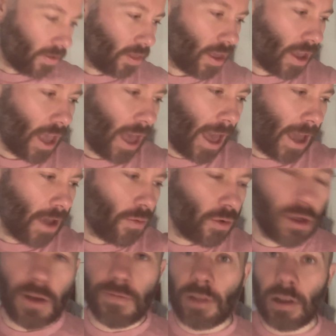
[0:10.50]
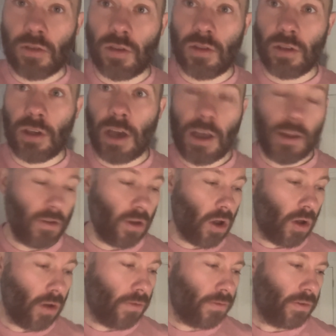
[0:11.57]
the egg, which I've now just turned
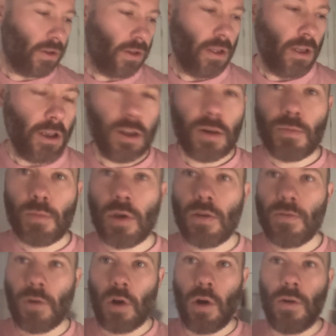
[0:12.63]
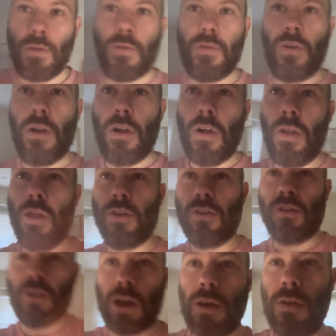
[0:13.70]
off. I'm gonna move off the
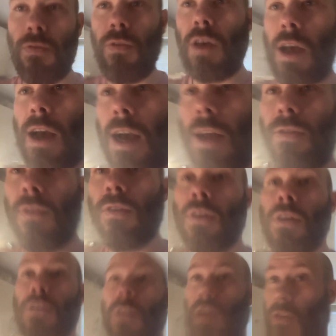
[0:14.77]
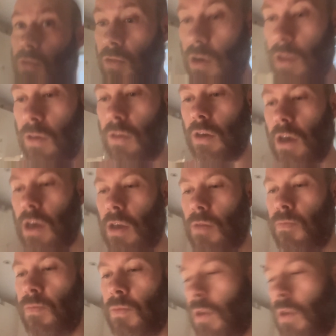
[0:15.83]
stove, and don't try this at home.